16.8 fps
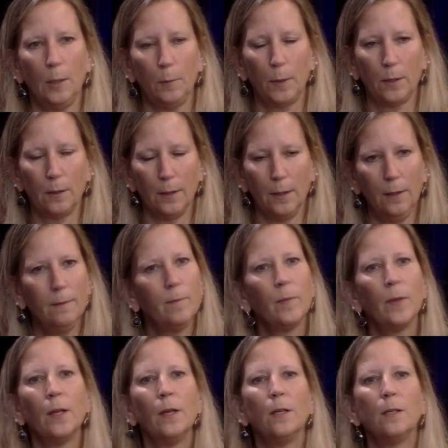typically.
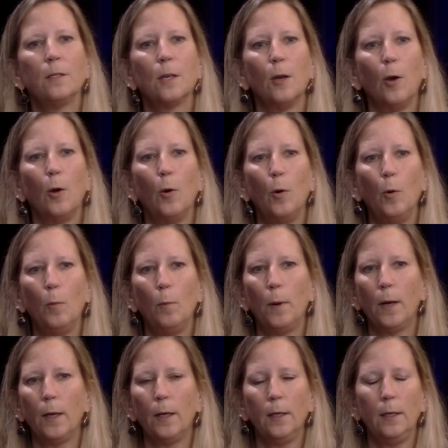So,
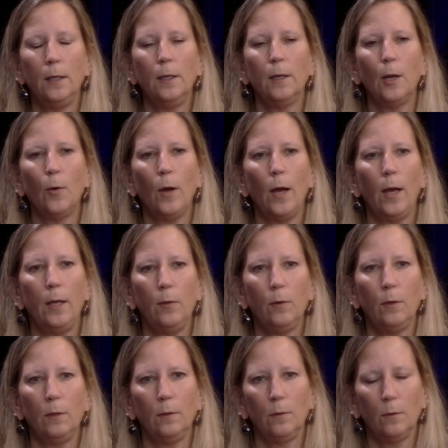but,
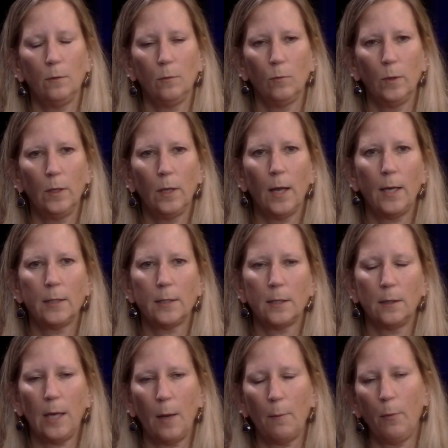I realized
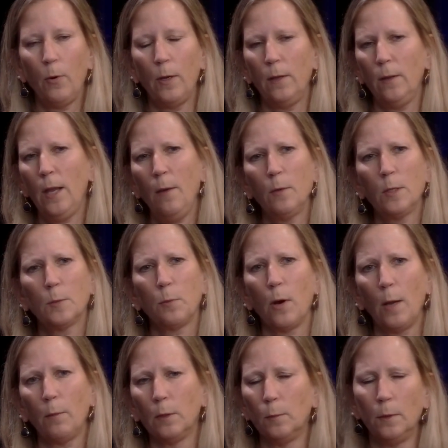at that point, and that was
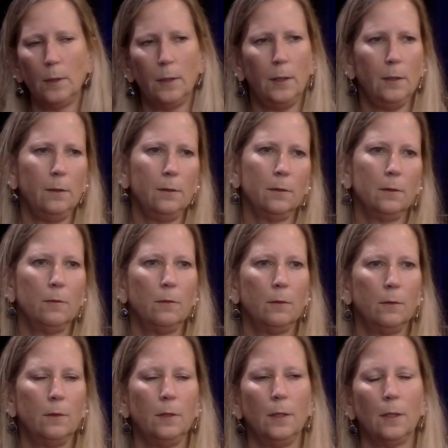probably,
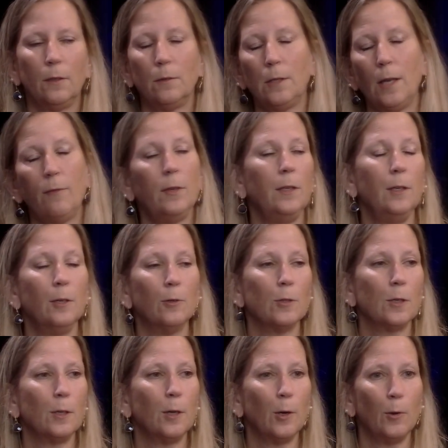7
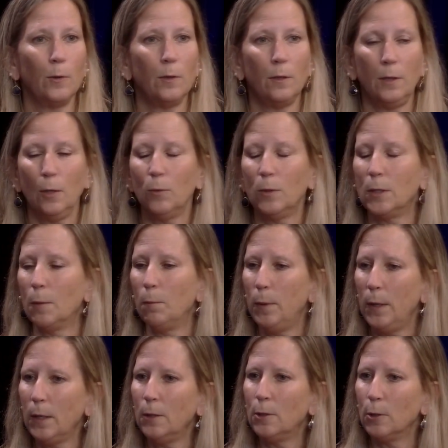years ago, that there was a
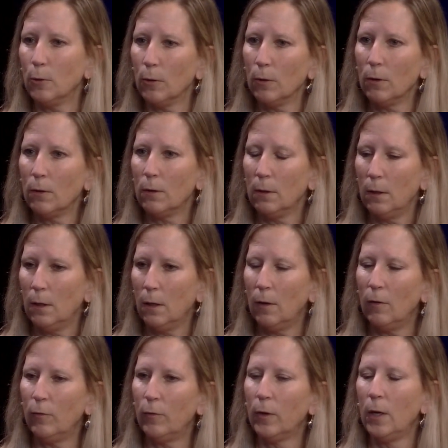big dearth
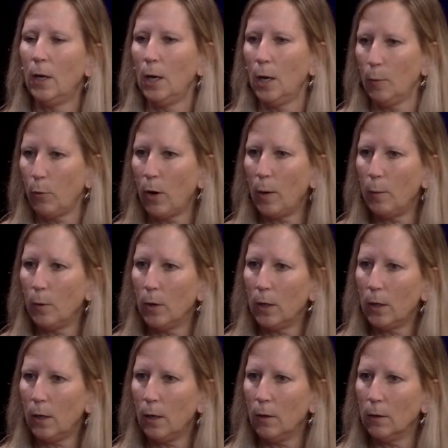of primary
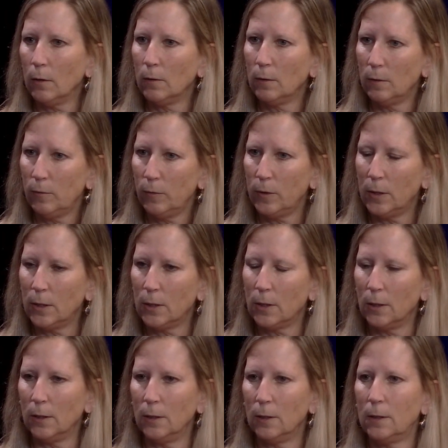care
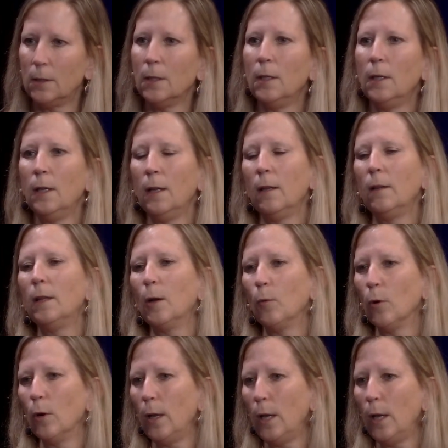physicians that